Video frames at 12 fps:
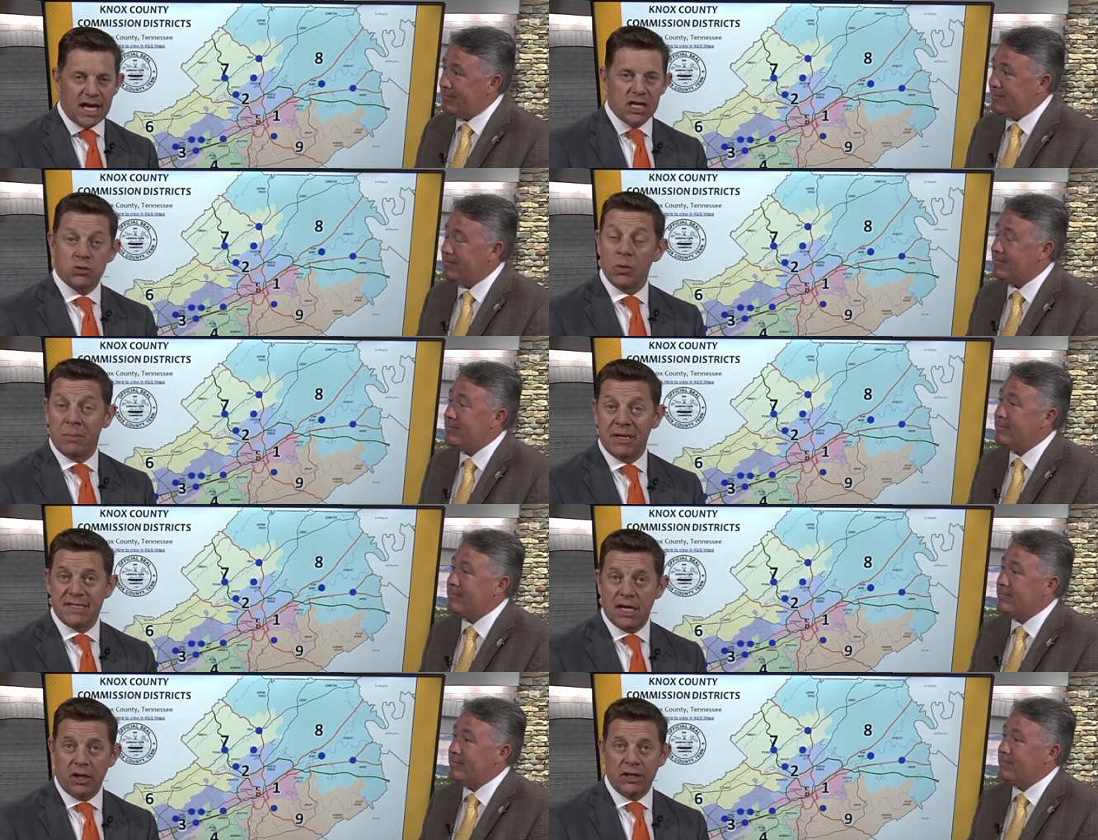Speaker 1: as we've
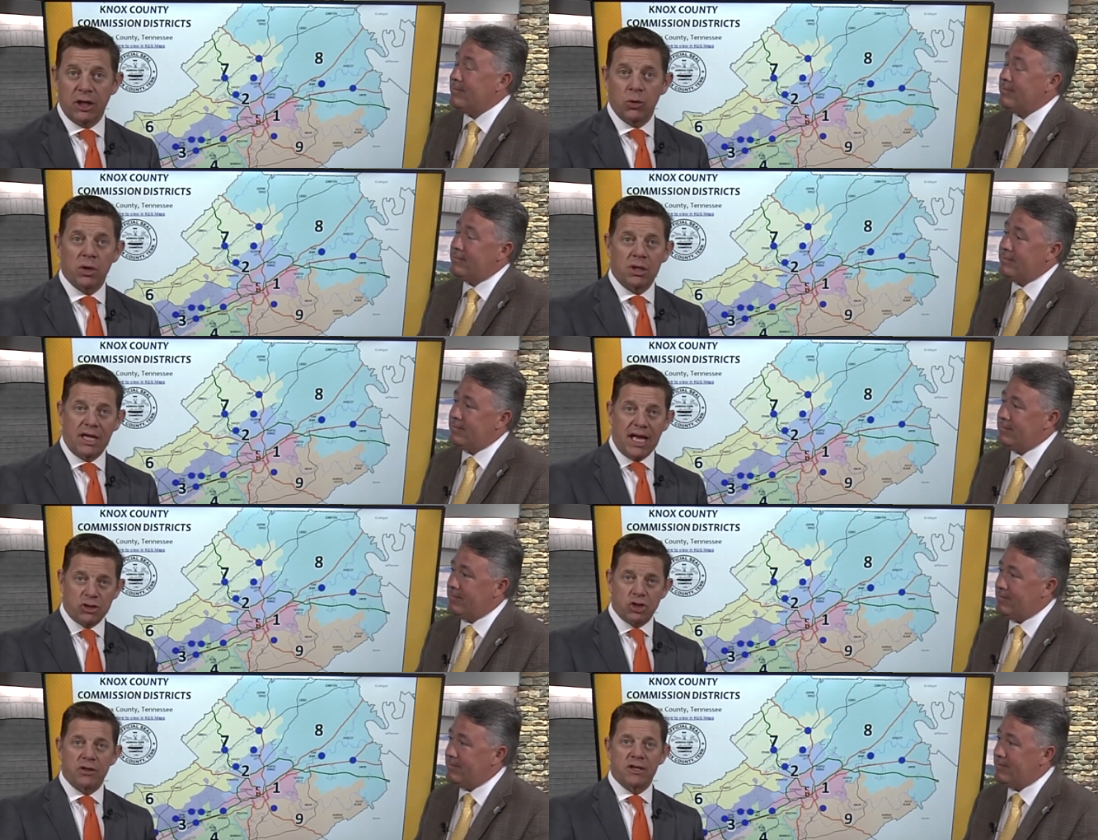been telling you, an
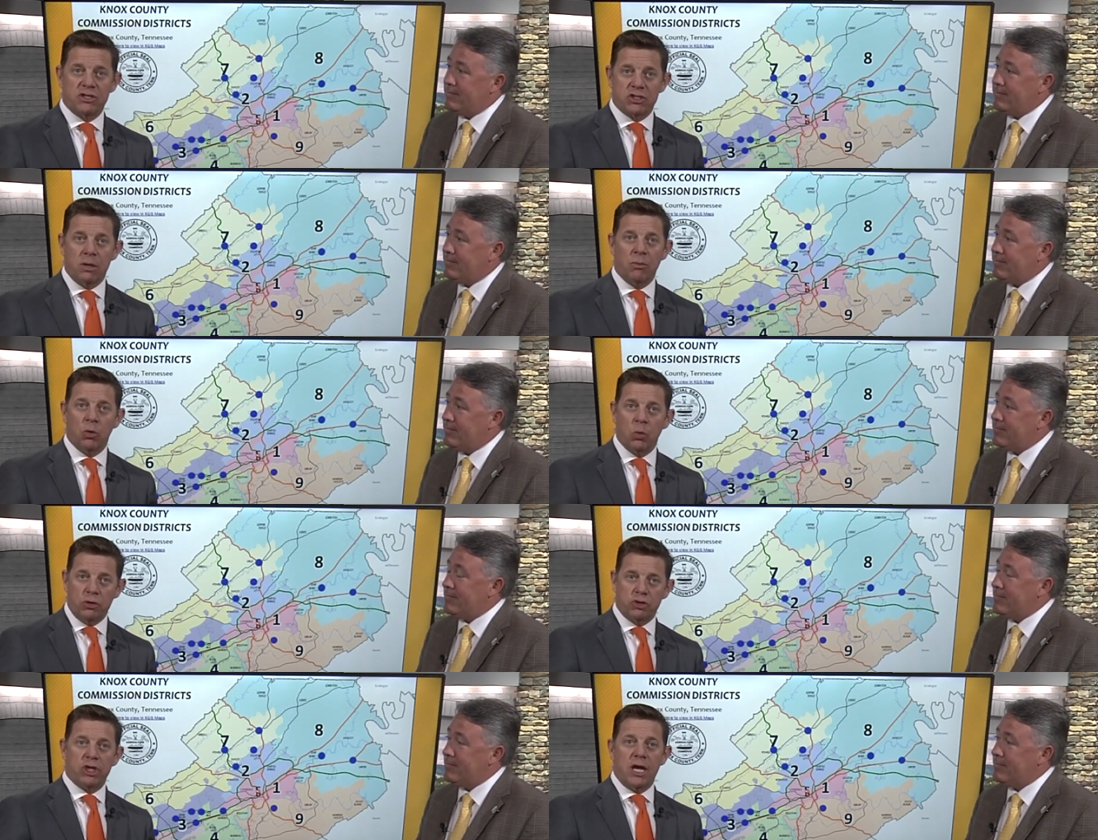election this summer
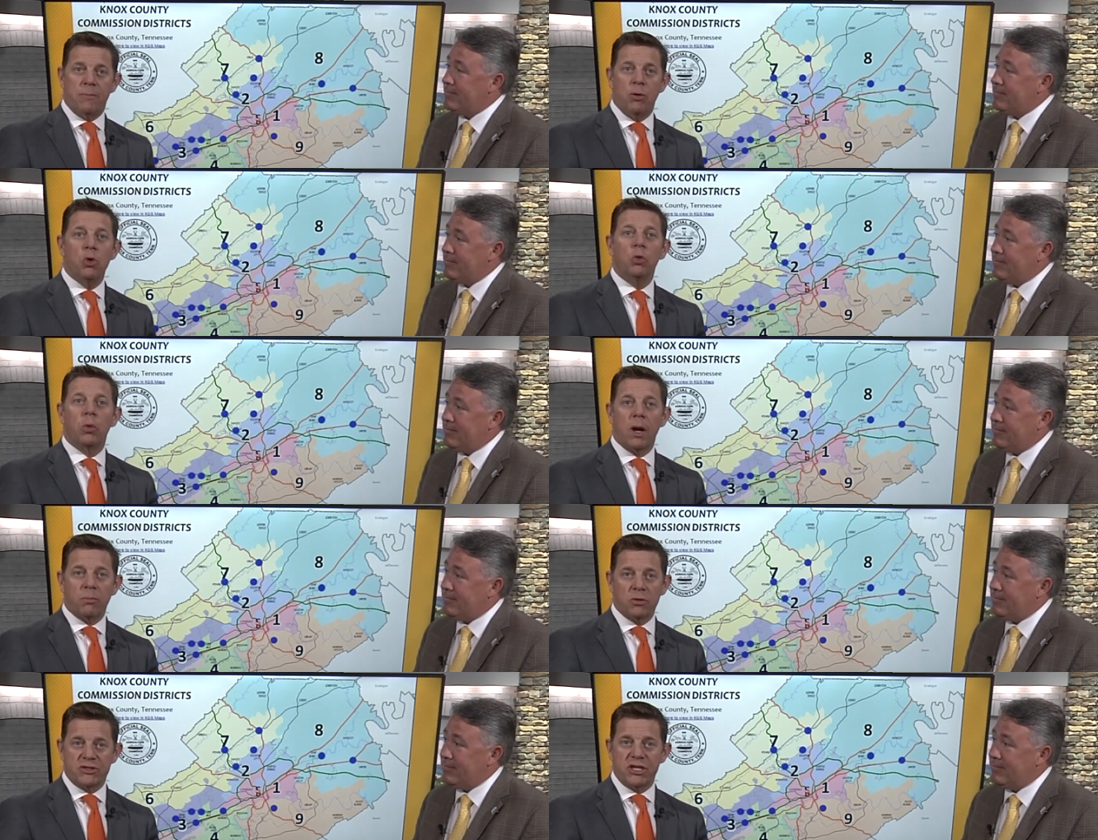will shape who
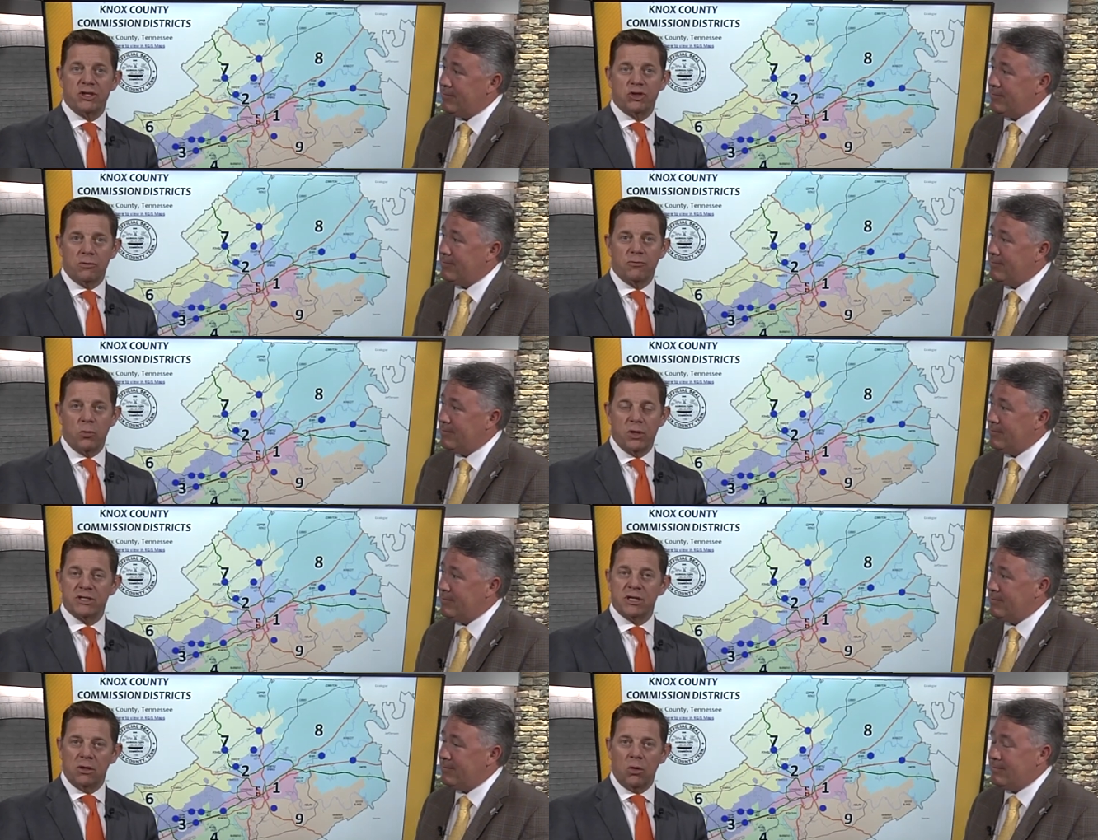represents your
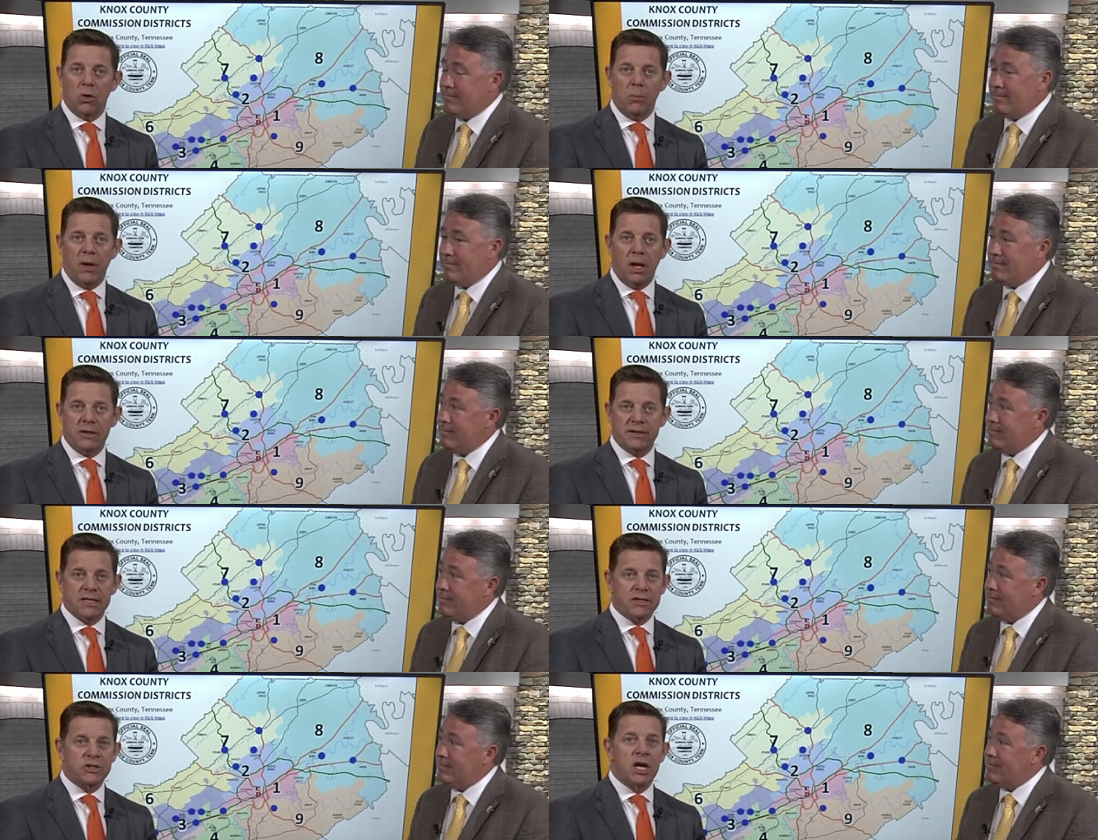voice in local
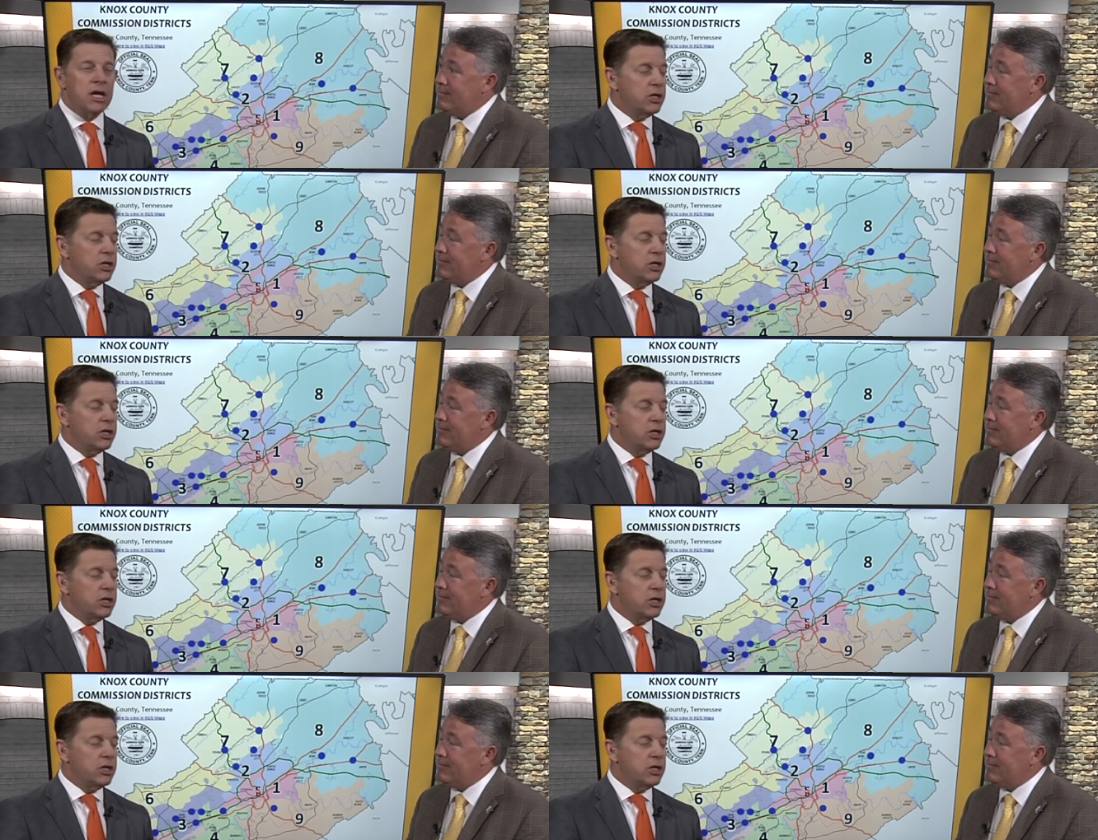politics.